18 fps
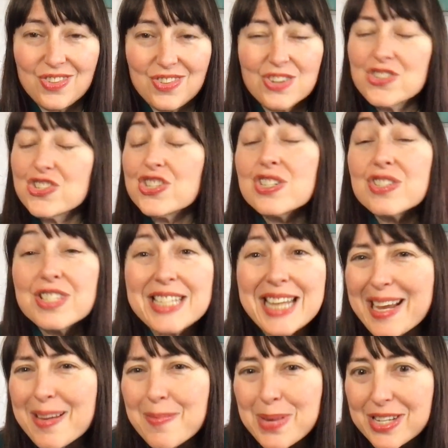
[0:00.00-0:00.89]
You're still
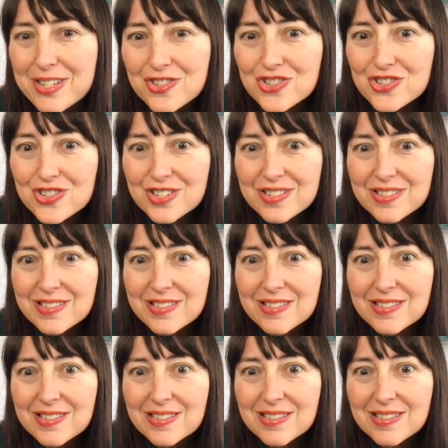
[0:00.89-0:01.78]
damaged,
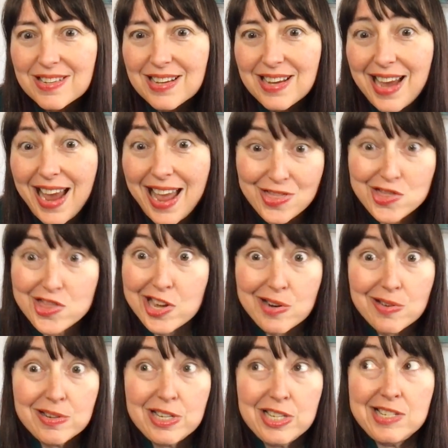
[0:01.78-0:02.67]
and
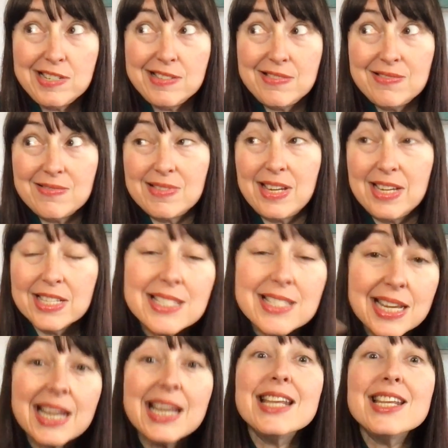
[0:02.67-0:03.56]
they're still
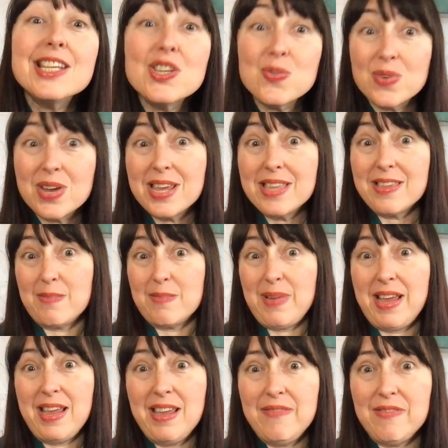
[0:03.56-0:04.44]
continuing their
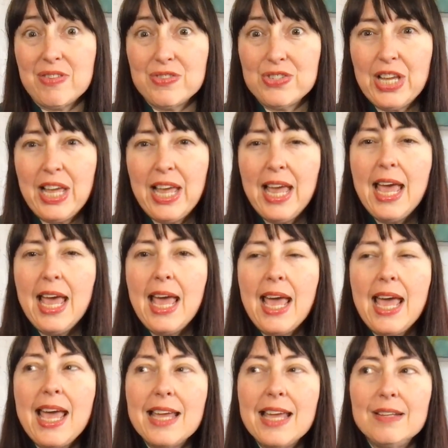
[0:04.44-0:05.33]
behaviors.
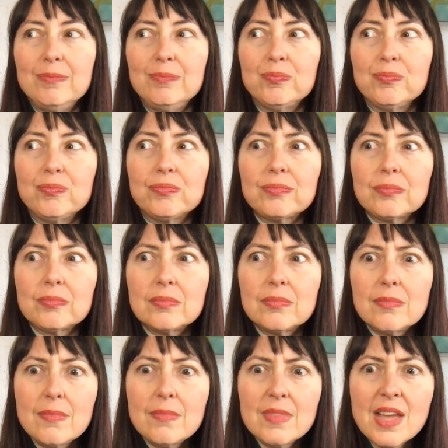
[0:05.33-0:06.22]
And
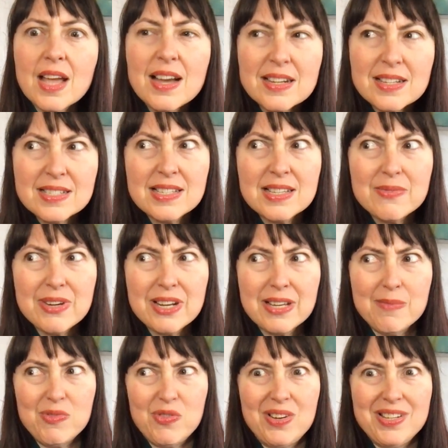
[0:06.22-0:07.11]
honestly, when it
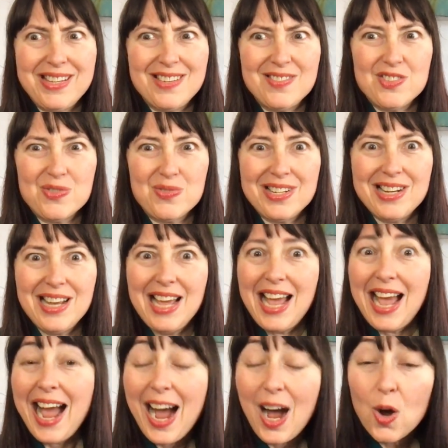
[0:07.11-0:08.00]
comes right down to it,
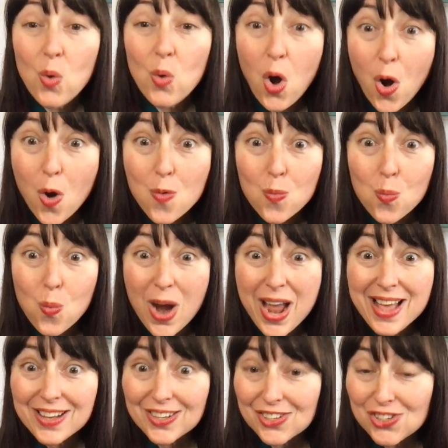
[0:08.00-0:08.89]
how
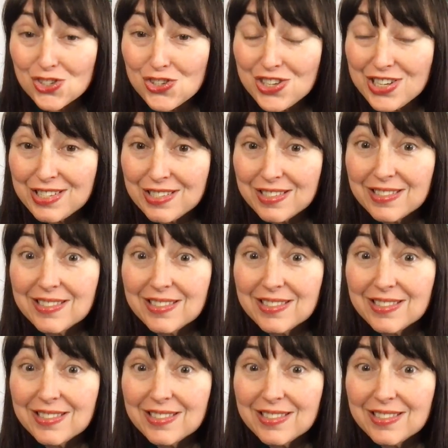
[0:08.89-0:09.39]
well